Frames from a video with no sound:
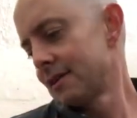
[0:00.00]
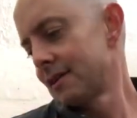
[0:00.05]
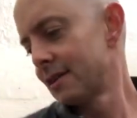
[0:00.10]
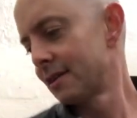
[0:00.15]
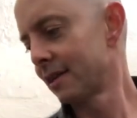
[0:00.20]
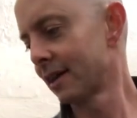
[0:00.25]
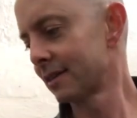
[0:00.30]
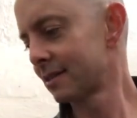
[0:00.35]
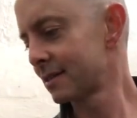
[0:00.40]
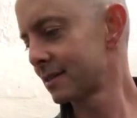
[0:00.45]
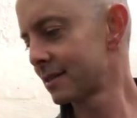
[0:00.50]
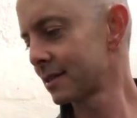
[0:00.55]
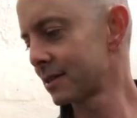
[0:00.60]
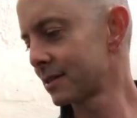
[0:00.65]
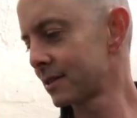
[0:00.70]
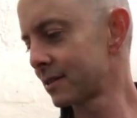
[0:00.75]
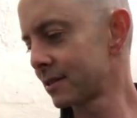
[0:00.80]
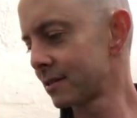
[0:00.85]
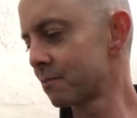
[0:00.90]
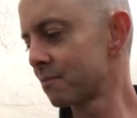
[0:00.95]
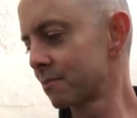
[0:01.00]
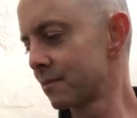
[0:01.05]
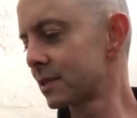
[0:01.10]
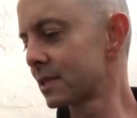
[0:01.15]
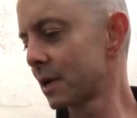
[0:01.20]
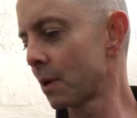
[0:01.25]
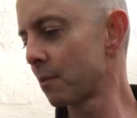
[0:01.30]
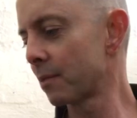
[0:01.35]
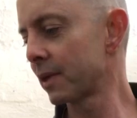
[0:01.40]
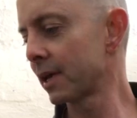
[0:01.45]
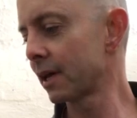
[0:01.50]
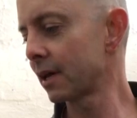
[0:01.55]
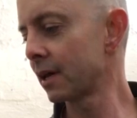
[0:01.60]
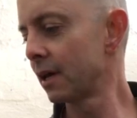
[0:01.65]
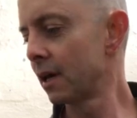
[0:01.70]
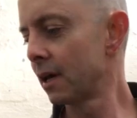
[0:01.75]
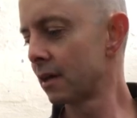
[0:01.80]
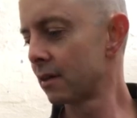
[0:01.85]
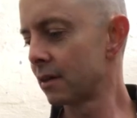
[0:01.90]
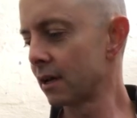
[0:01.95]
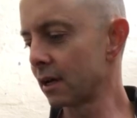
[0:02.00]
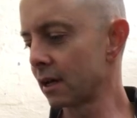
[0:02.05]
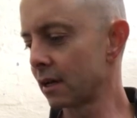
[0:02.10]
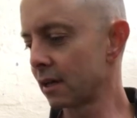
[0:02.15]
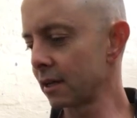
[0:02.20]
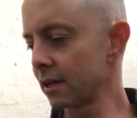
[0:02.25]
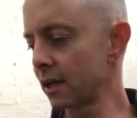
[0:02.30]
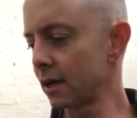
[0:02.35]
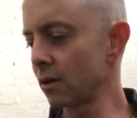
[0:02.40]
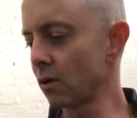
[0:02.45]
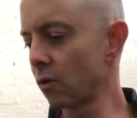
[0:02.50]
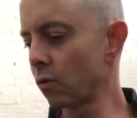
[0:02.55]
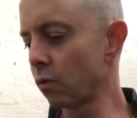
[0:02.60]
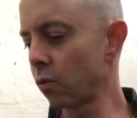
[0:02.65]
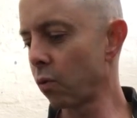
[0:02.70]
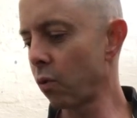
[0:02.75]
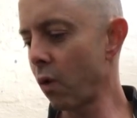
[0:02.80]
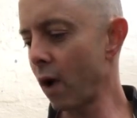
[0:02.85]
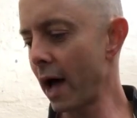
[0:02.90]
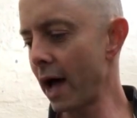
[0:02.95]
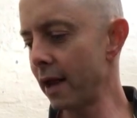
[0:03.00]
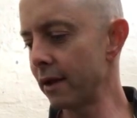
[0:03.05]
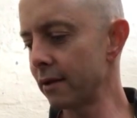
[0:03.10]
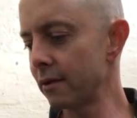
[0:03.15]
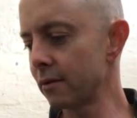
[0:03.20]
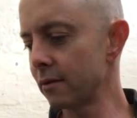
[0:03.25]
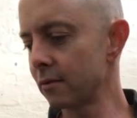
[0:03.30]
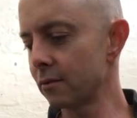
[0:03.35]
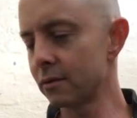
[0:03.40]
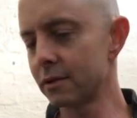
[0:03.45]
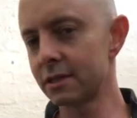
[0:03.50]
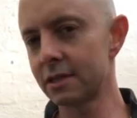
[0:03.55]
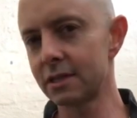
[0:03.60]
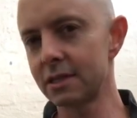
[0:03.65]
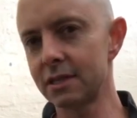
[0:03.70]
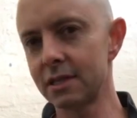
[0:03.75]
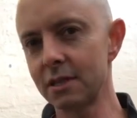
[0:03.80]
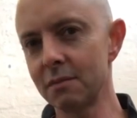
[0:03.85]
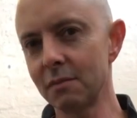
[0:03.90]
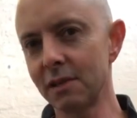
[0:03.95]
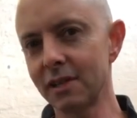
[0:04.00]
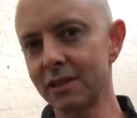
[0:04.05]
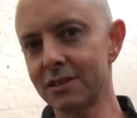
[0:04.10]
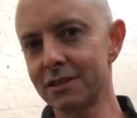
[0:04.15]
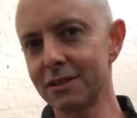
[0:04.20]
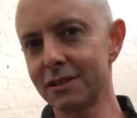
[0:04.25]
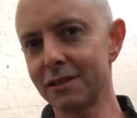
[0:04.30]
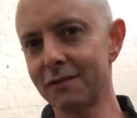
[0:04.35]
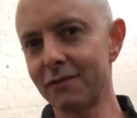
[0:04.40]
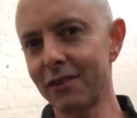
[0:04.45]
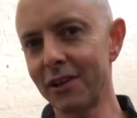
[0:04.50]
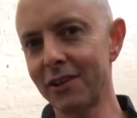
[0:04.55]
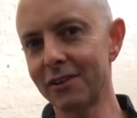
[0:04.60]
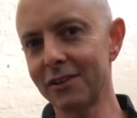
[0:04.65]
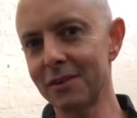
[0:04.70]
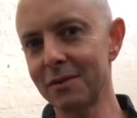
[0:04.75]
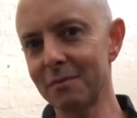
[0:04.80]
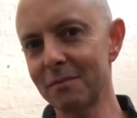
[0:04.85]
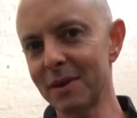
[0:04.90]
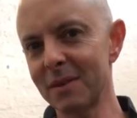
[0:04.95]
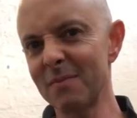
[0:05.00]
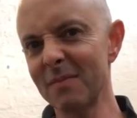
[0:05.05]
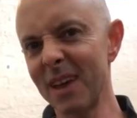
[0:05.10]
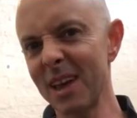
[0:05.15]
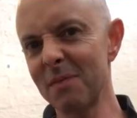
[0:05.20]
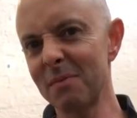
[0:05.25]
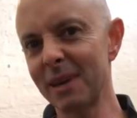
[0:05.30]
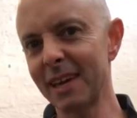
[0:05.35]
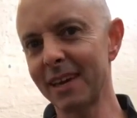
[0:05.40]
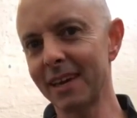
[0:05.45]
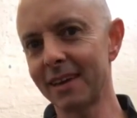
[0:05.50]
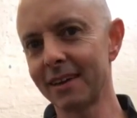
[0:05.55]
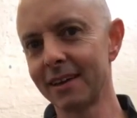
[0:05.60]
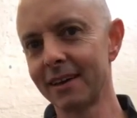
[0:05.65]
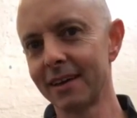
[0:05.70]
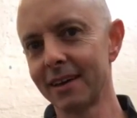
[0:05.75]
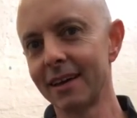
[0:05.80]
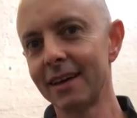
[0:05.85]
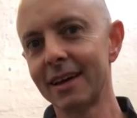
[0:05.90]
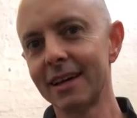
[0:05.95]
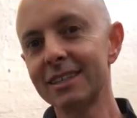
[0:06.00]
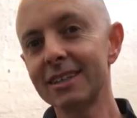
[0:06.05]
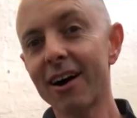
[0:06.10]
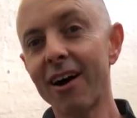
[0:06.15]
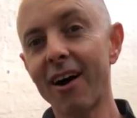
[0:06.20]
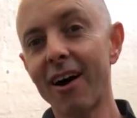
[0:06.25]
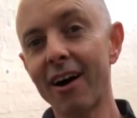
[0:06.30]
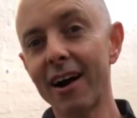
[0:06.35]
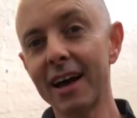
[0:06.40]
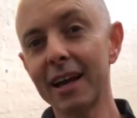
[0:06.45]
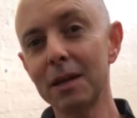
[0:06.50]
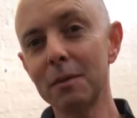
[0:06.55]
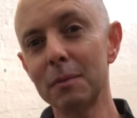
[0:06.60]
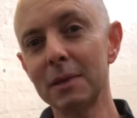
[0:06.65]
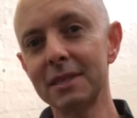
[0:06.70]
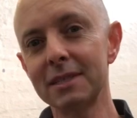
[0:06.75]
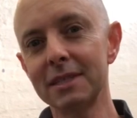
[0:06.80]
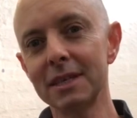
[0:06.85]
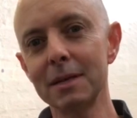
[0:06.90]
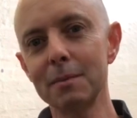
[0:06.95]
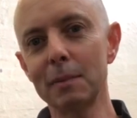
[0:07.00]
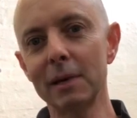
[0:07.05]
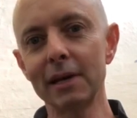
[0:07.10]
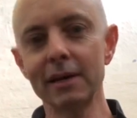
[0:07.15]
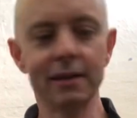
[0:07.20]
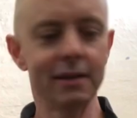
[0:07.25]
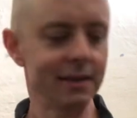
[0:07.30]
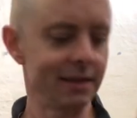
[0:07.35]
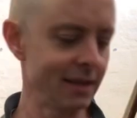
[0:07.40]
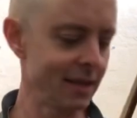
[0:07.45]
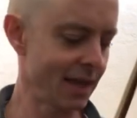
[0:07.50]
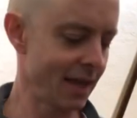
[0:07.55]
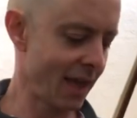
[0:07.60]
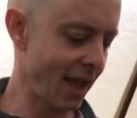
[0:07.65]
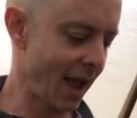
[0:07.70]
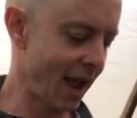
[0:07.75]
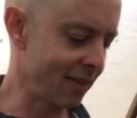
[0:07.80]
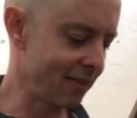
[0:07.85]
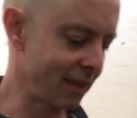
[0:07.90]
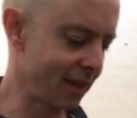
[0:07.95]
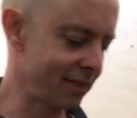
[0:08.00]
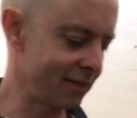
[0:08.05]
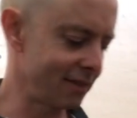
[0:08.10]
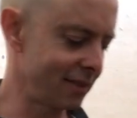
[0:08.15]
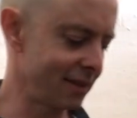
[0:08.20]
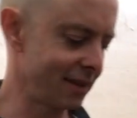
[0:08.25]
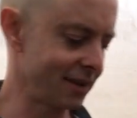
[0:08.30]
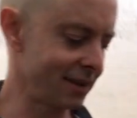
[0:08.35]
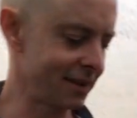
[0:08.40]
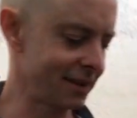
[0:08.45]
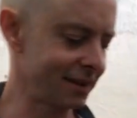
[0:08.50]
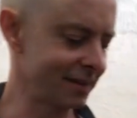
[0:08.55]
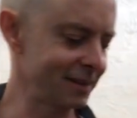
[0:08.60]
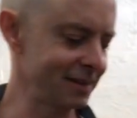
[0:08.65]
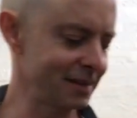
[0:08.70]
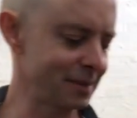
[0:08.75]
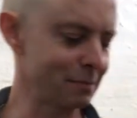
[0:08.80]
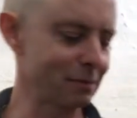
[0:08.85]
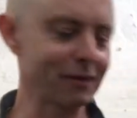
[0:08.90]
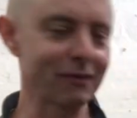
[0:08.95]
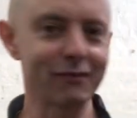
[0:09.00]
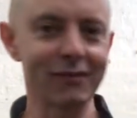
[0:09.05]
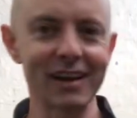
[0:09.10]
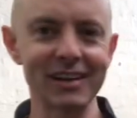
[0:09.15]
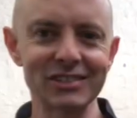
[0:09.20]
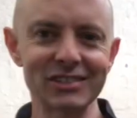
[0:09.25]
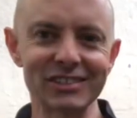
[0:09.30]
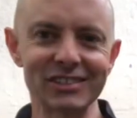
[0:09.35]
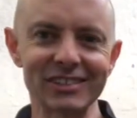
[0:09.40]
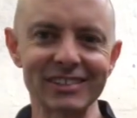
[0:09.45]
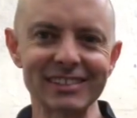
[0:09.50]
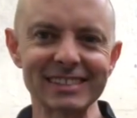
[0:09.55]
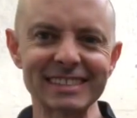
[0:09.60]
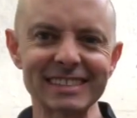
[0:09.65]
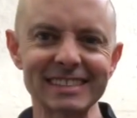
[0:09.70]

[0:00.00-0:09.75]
that's something. The Gliga 1 was similar sort of volume, but maybe a tiny bit deeper. And then the Gliga Professional,